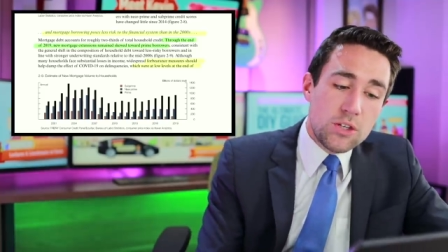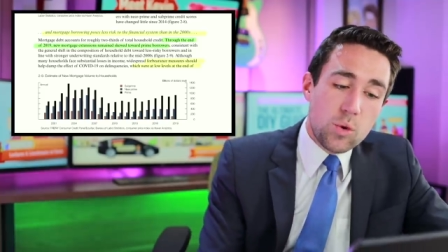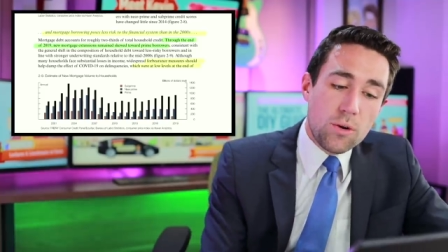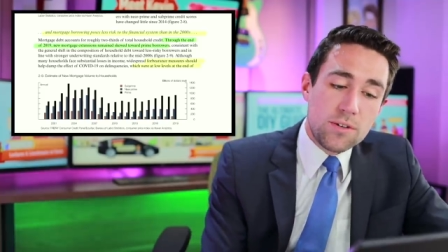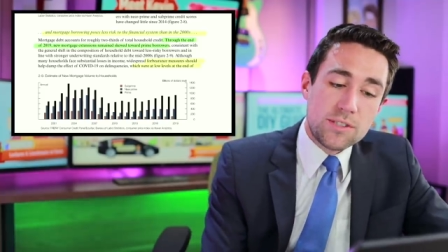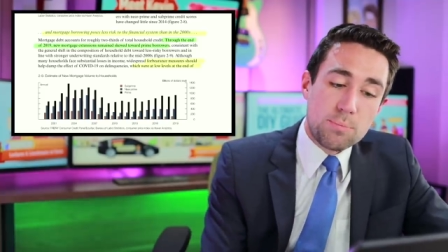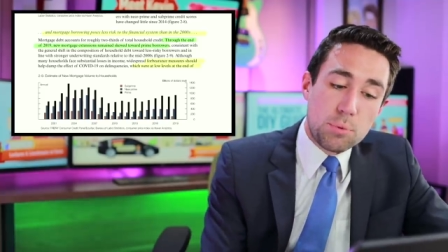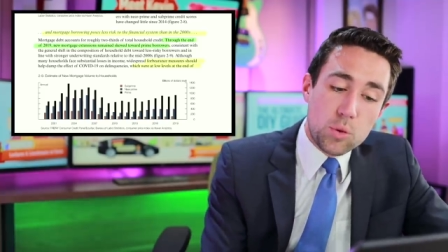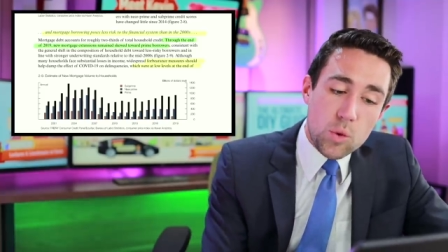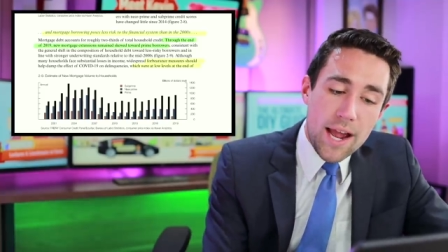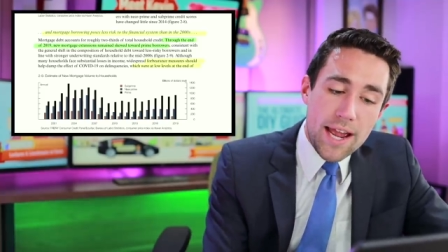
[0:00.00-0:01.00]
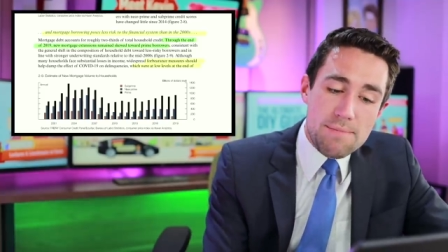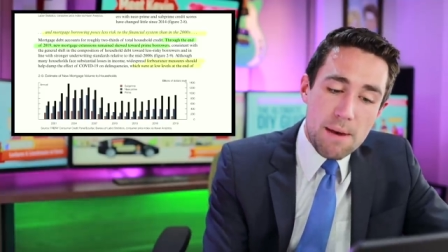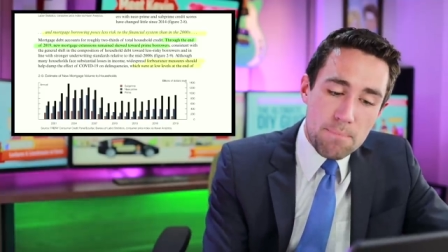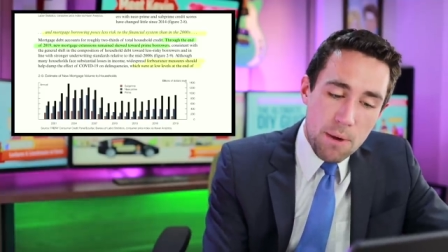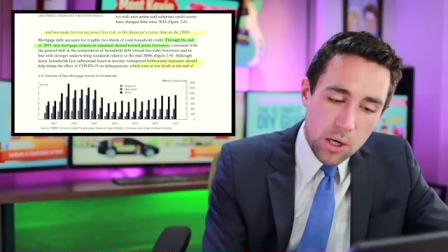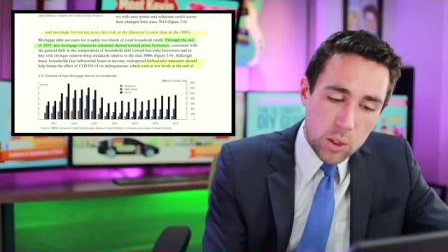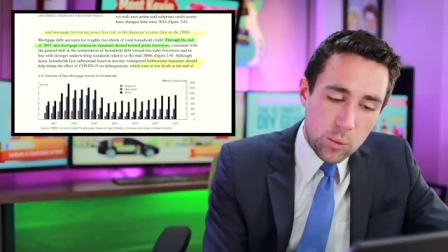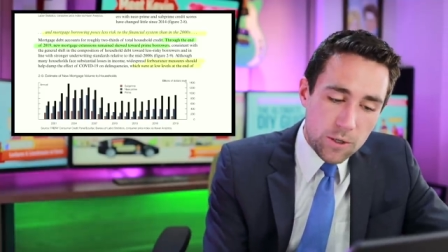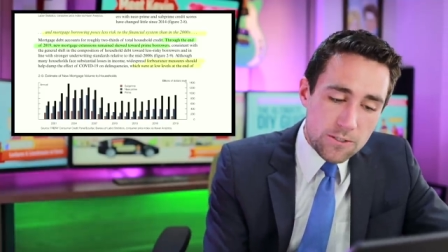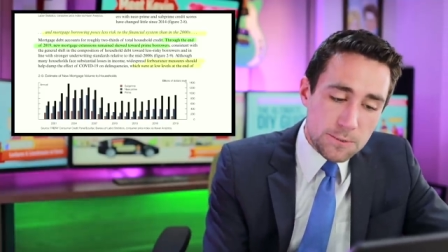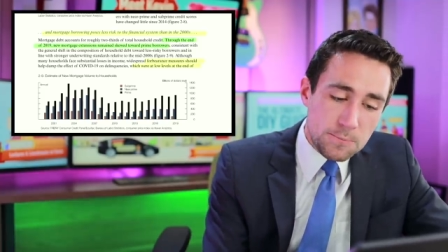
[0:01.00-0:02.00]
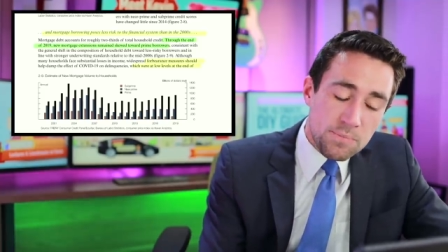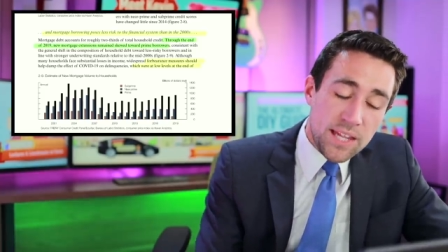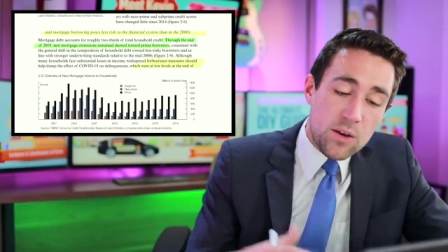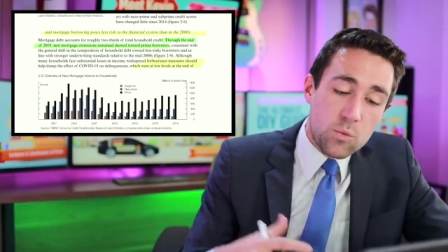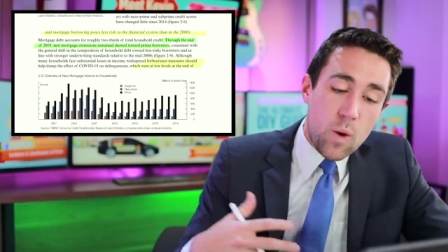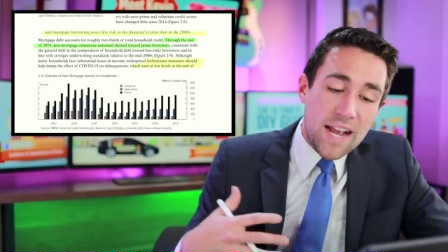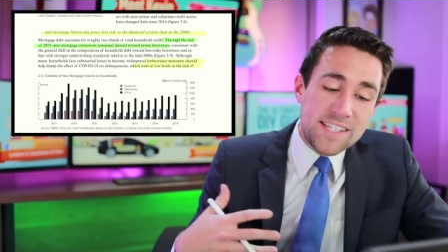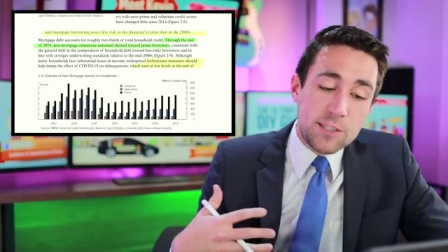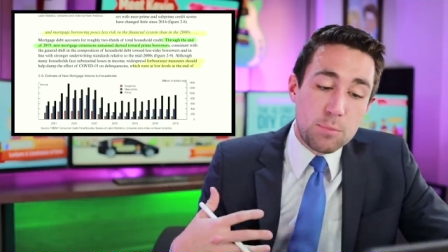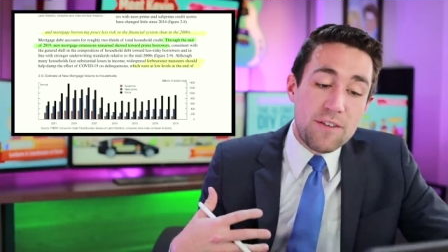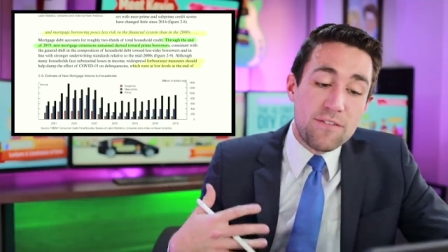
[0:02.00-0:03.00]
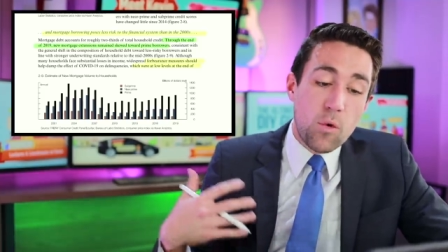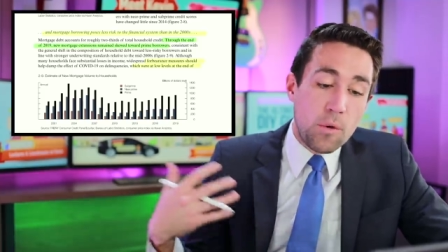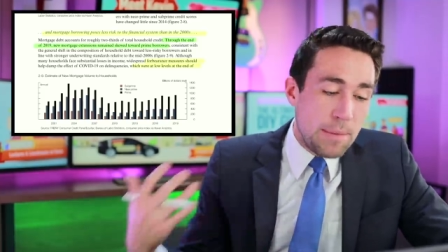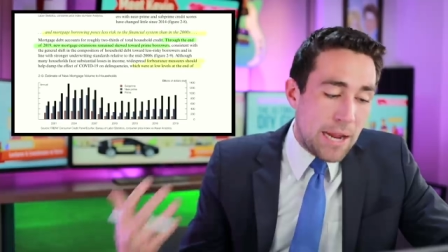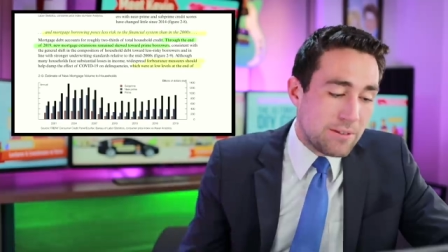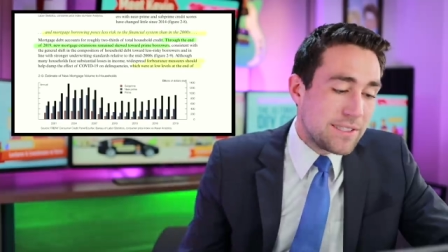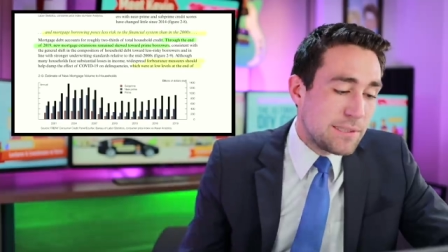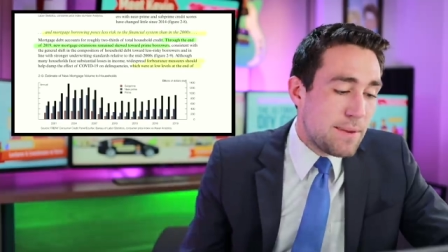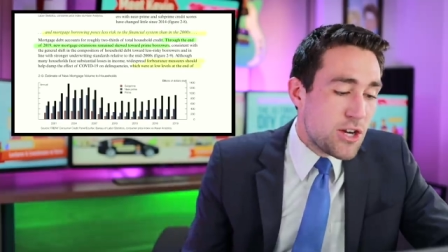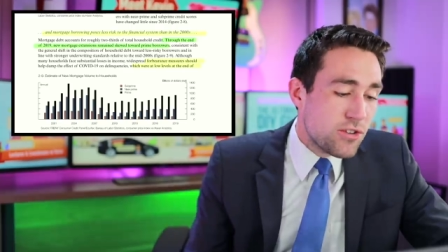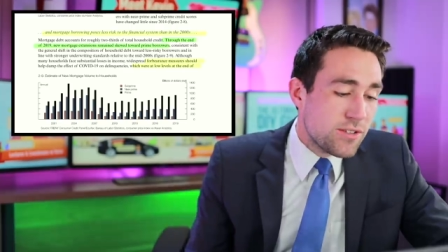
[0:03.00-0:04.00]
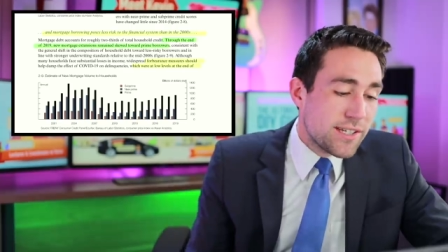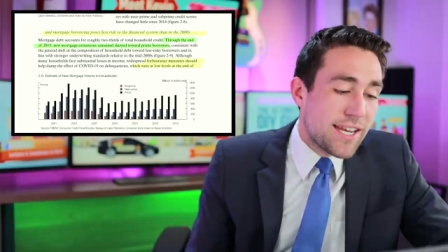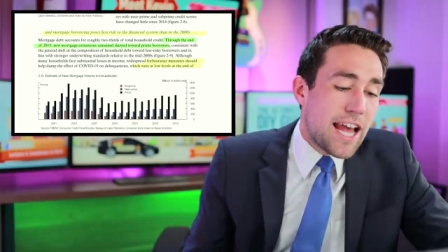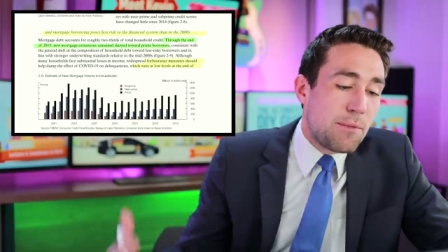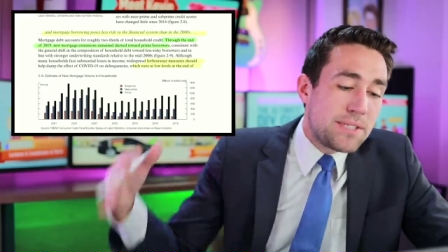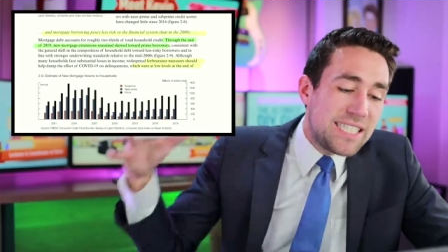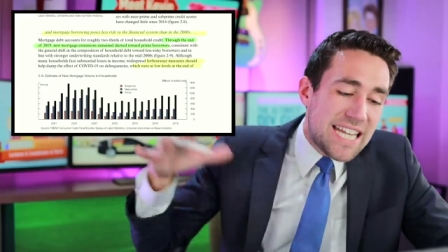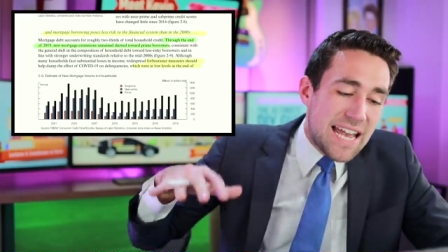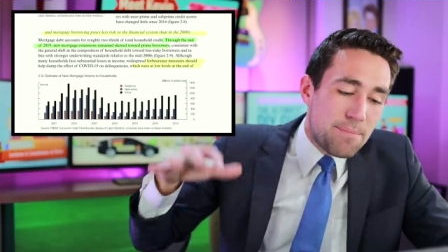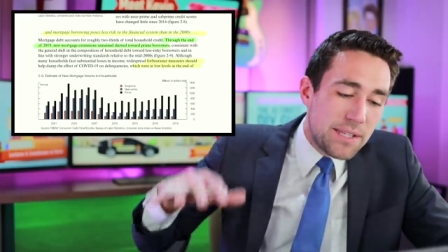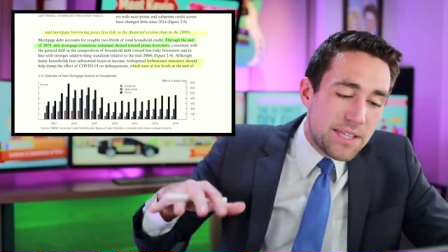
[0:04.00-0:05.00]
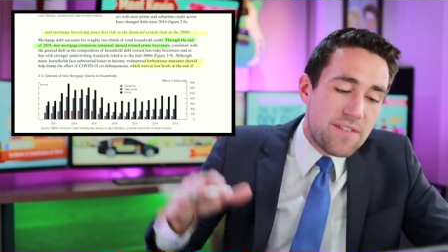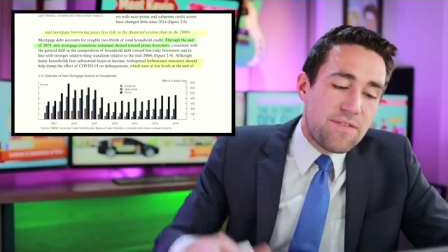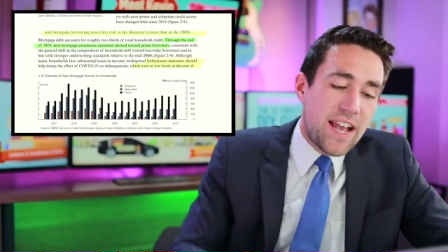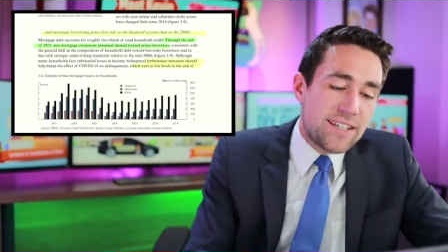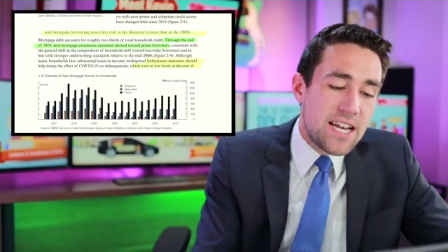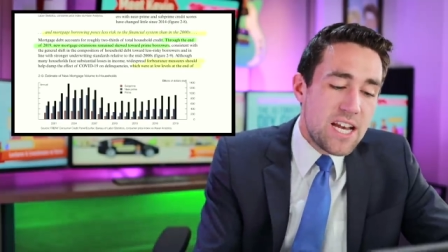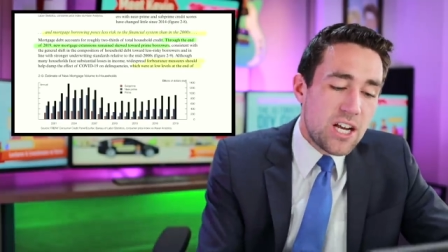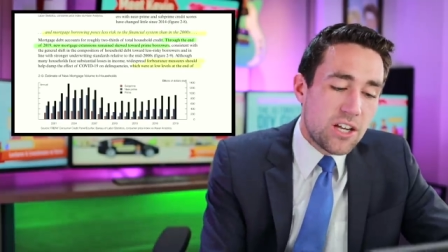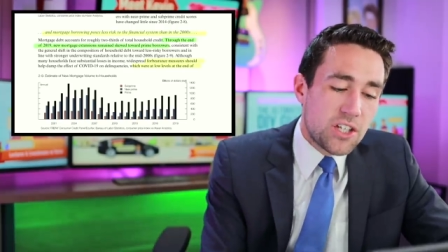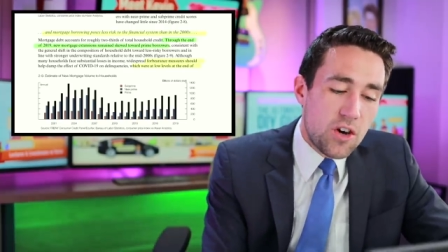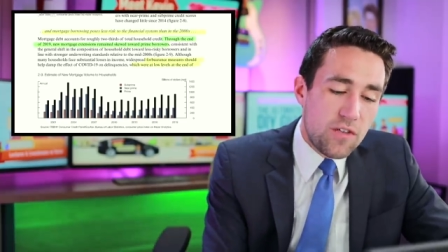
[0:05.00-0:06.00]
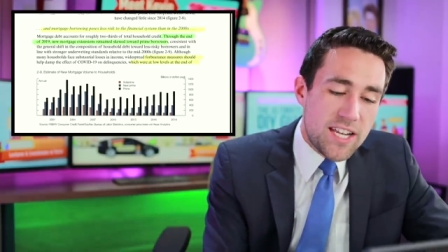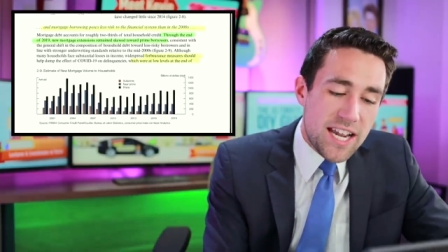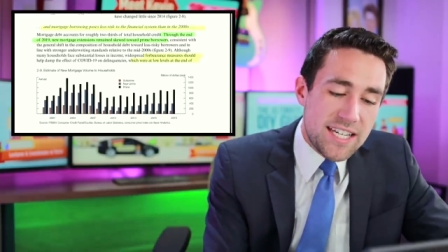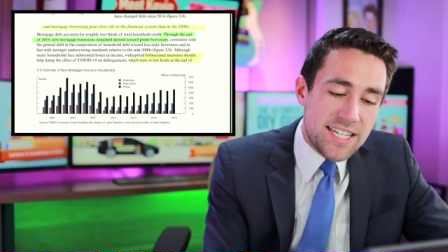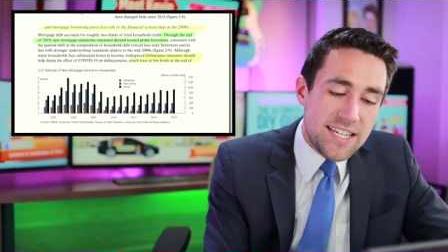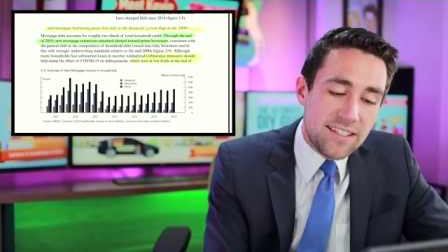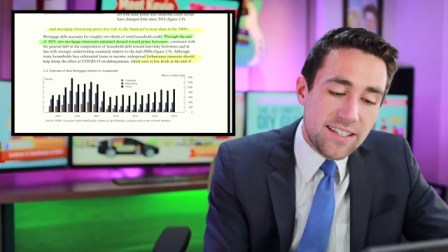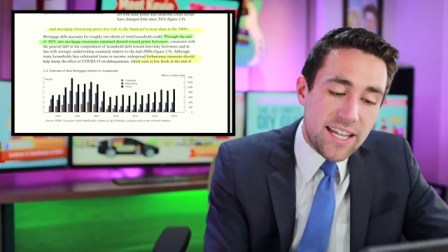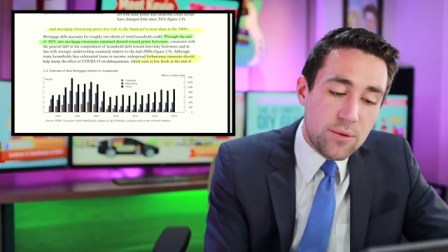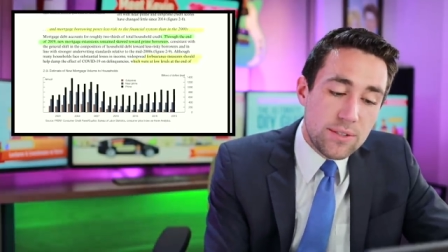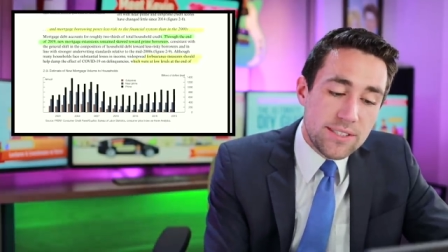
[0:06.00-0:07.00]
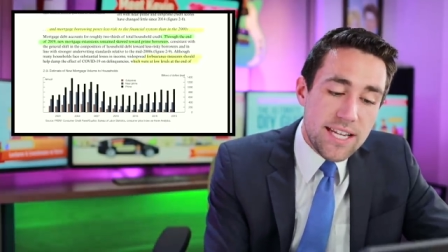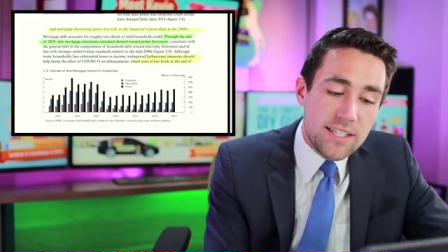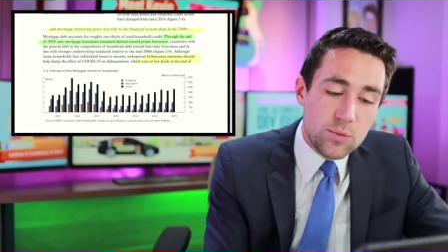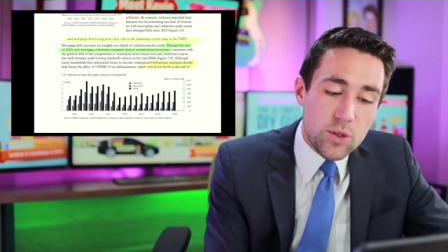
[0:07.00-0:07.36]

towards prime borrowers and widespread forbearance measures could help dampen the effect on COVID 19 delinquencies,